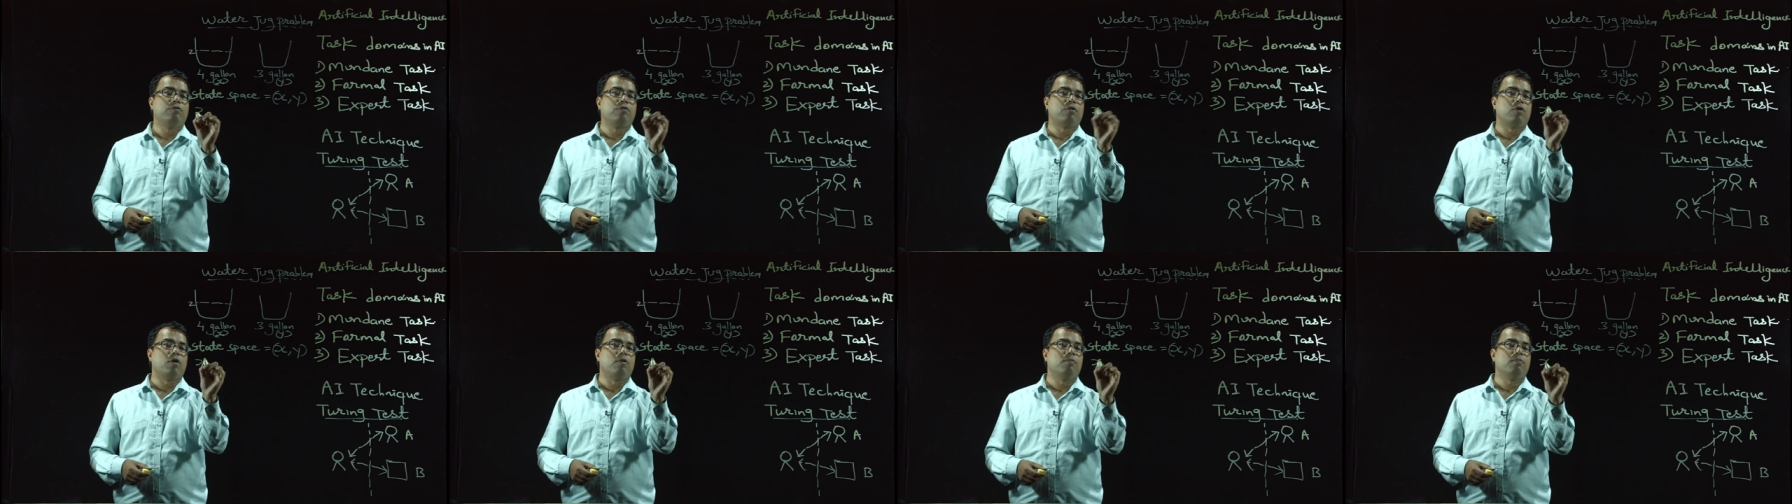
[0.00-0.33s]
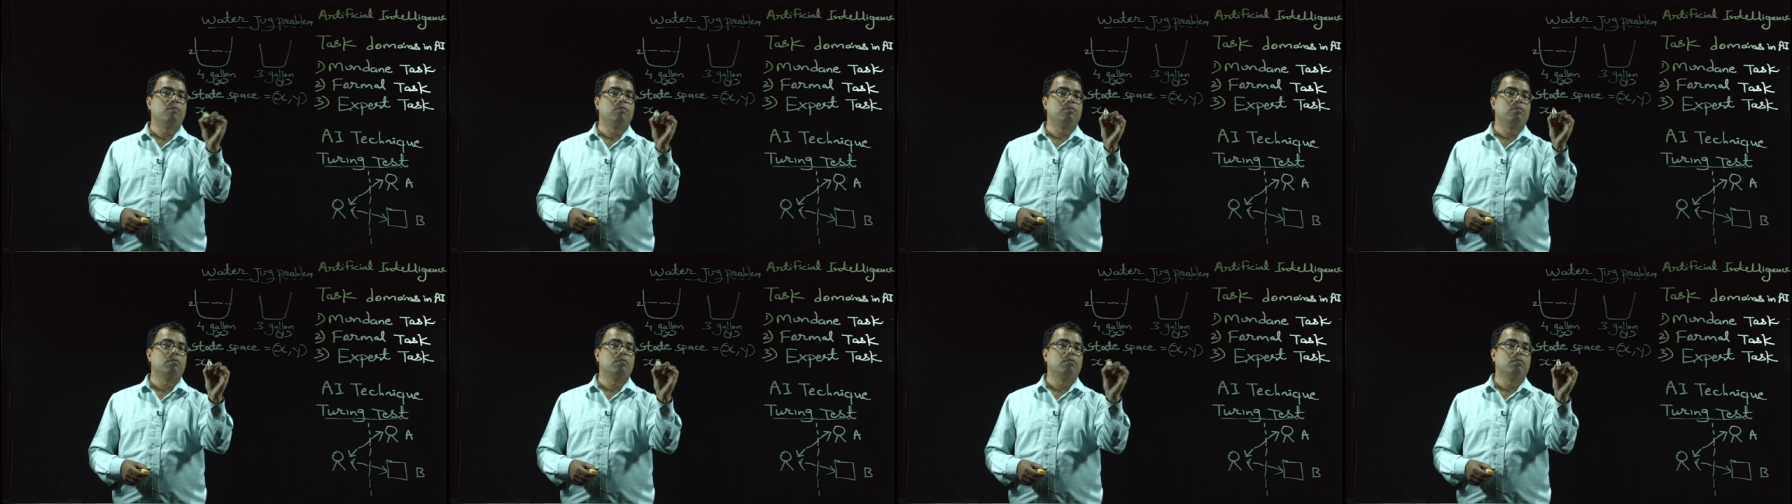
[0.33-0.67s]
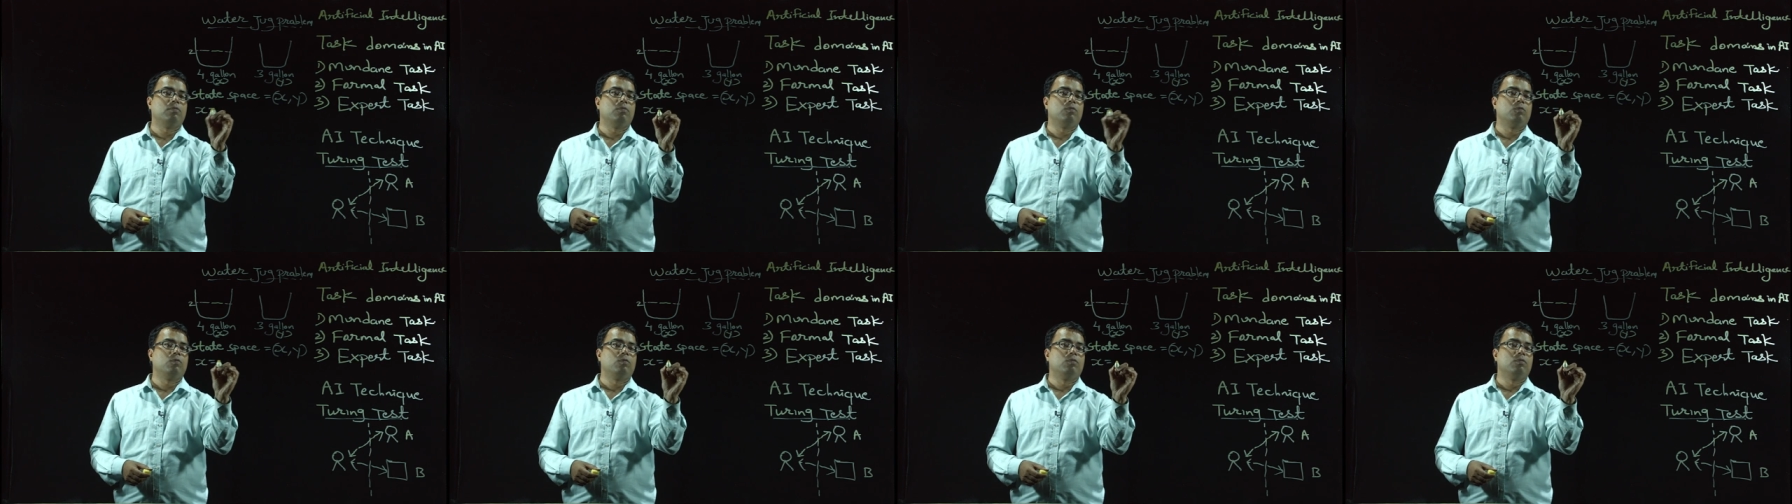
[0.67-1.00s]
from
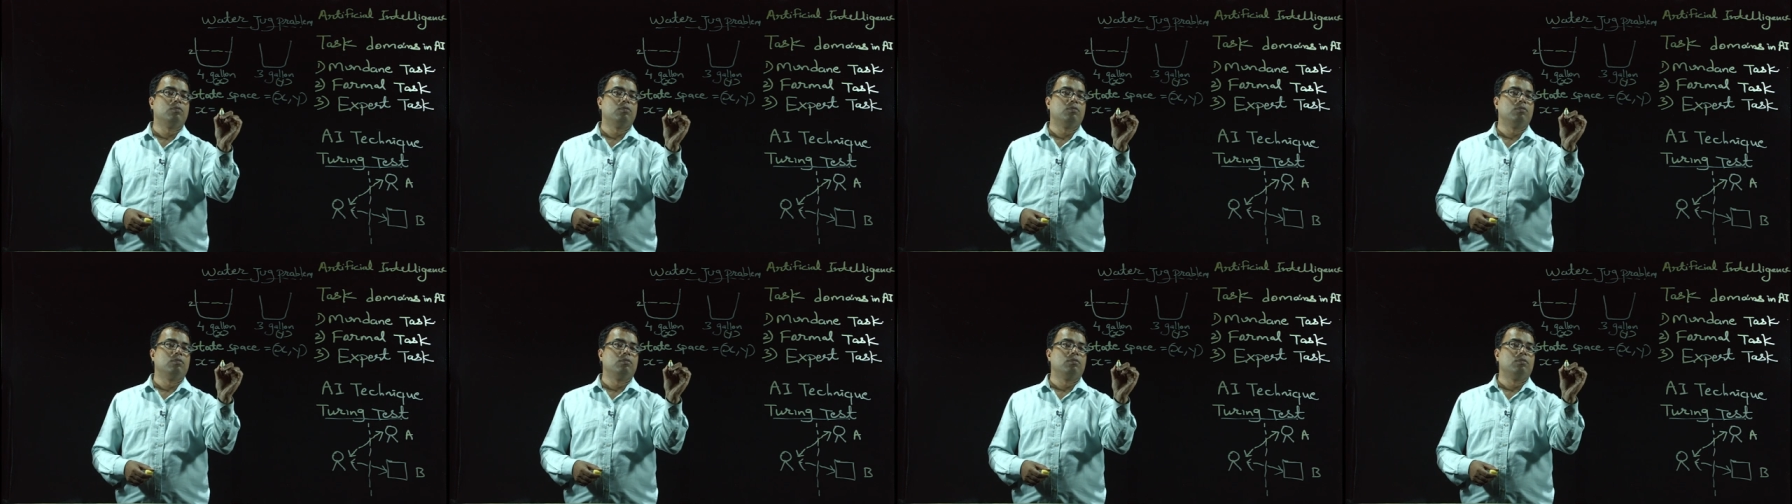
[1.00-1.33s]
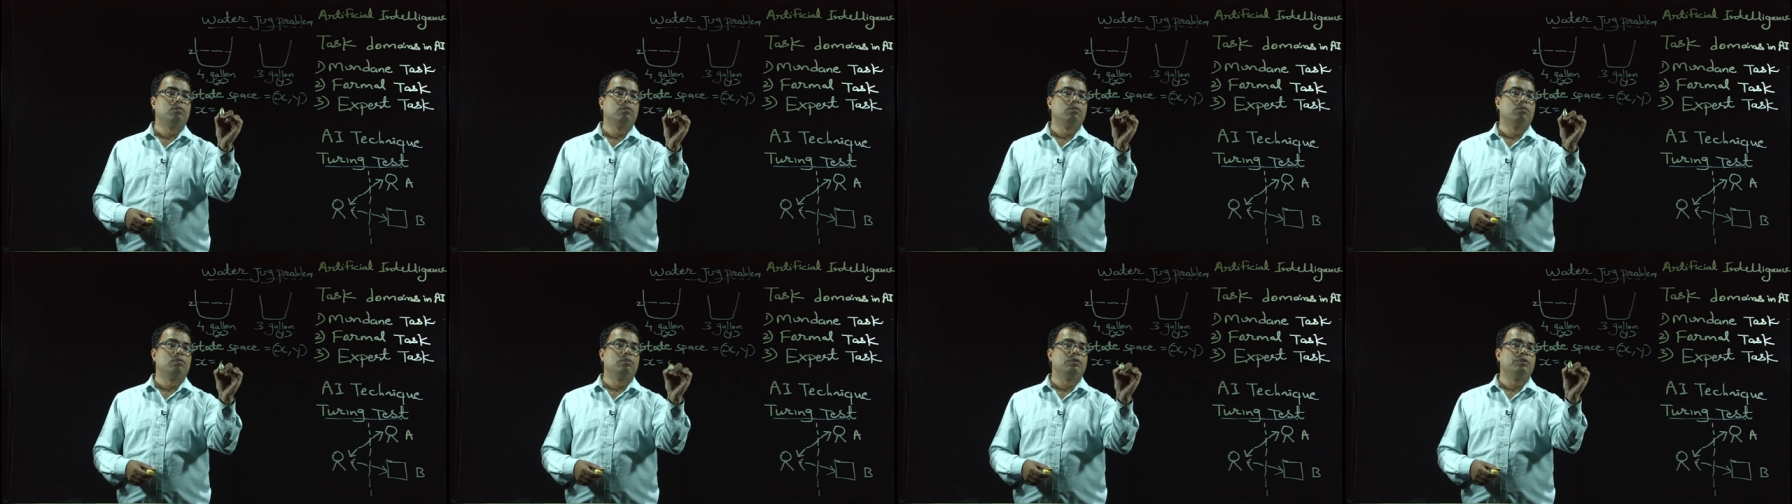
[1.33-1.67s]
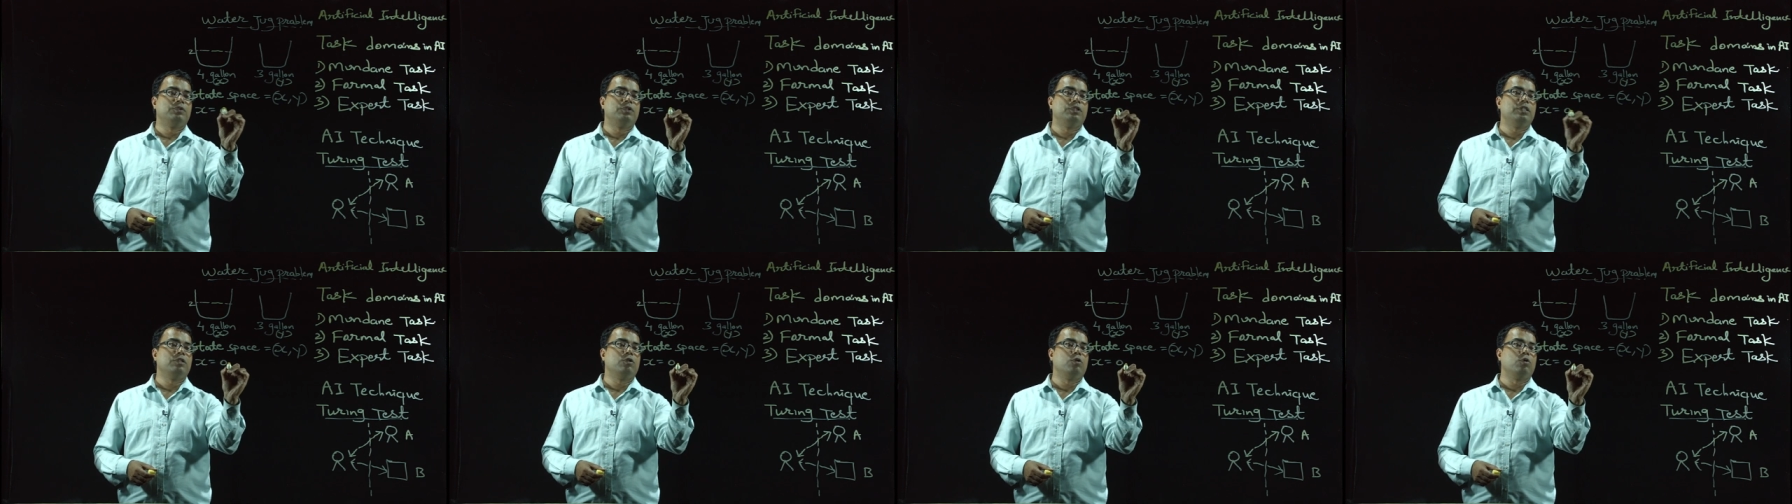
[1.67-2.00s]

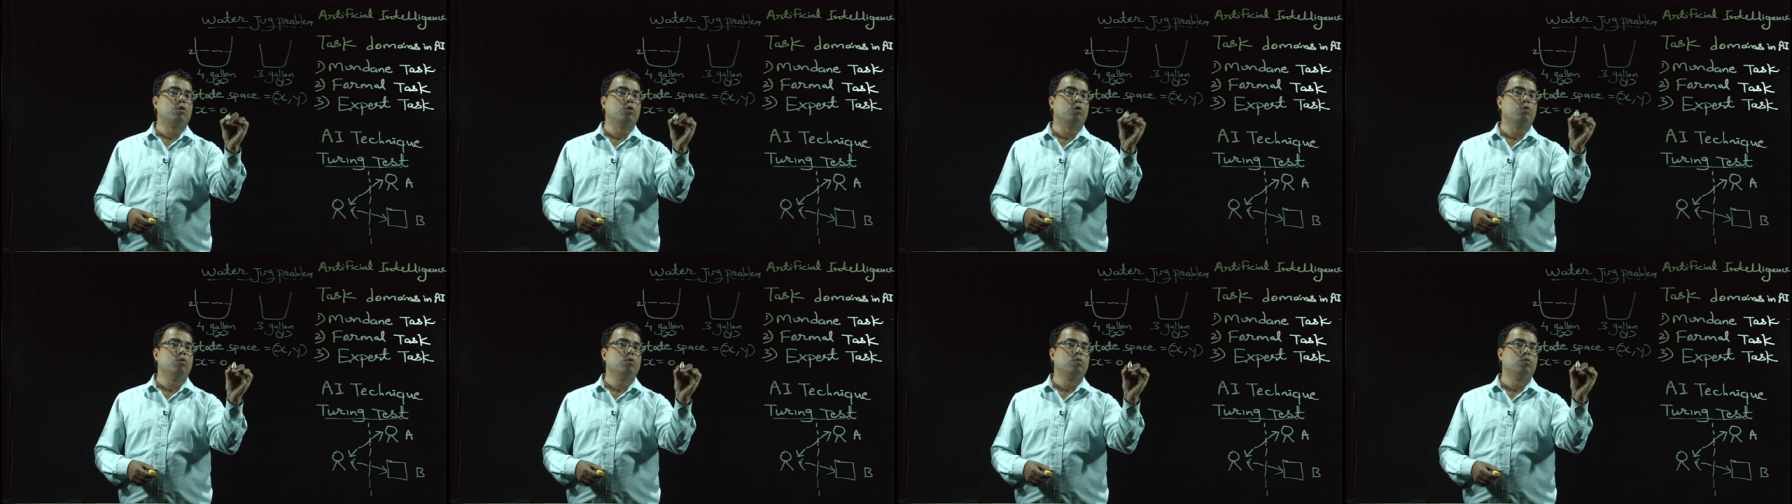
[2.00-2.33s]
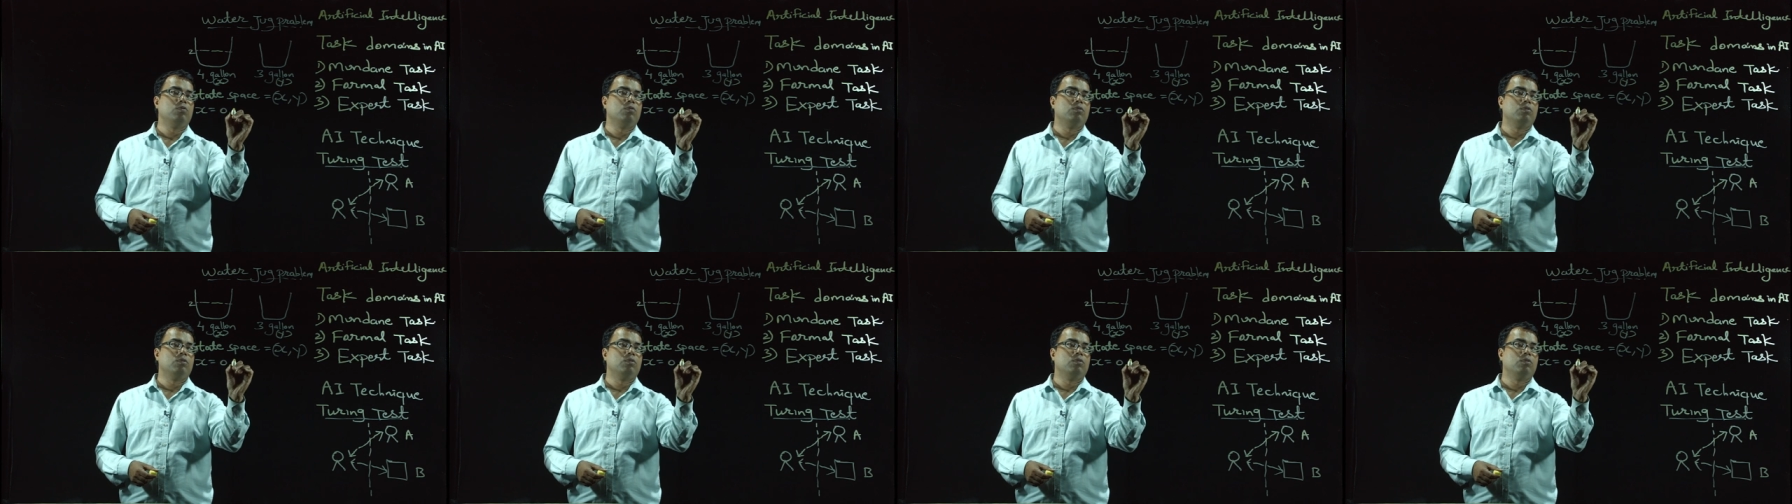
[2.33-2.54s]
0 to